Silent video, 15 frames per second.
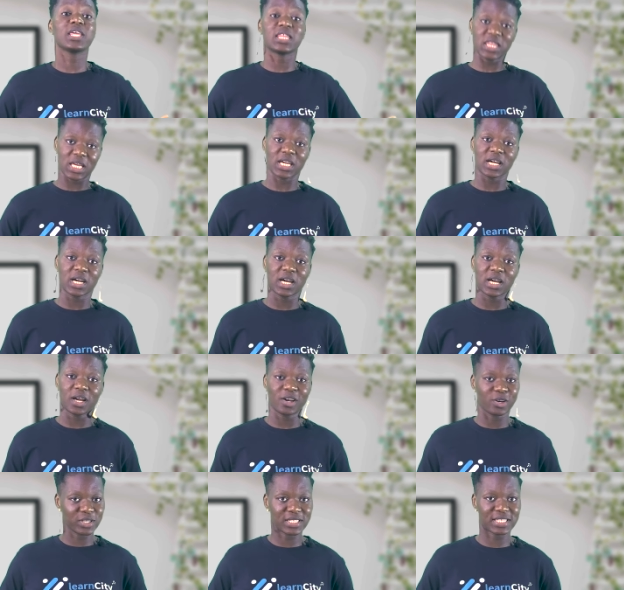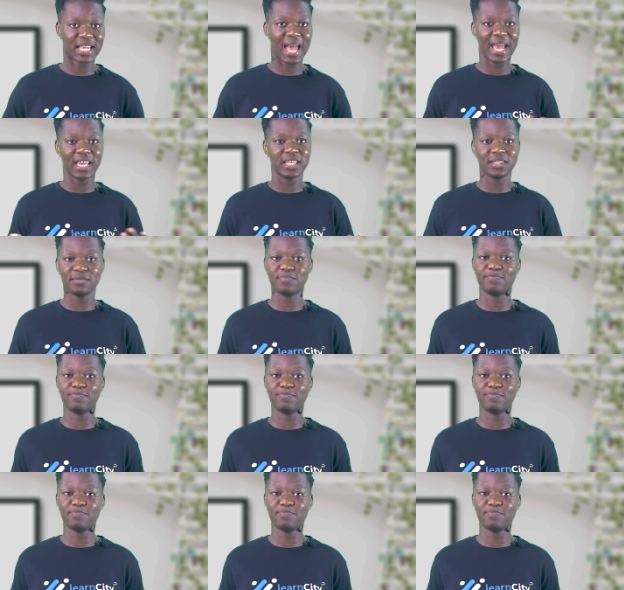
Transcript: think, because I,